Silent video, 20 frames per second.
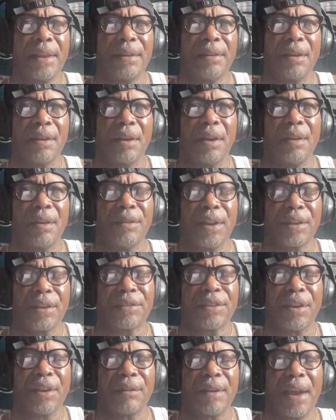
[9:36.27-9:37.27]
that Nick
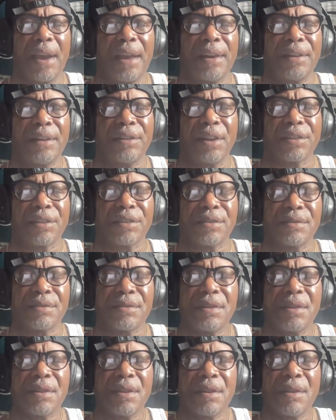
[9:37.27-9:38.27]
Sirianni doesn't
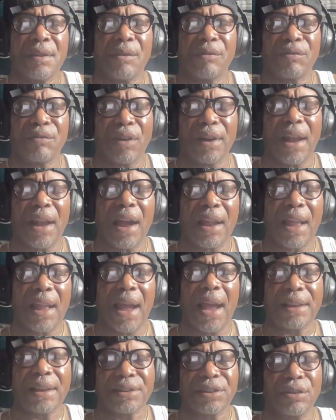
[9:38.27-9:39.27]
run our
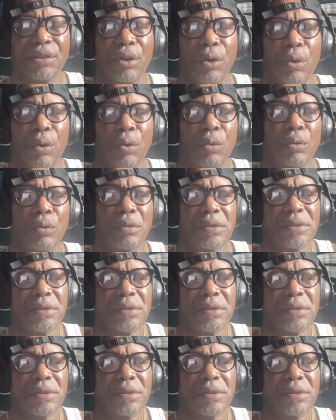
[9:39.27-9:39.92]
guys in the hole.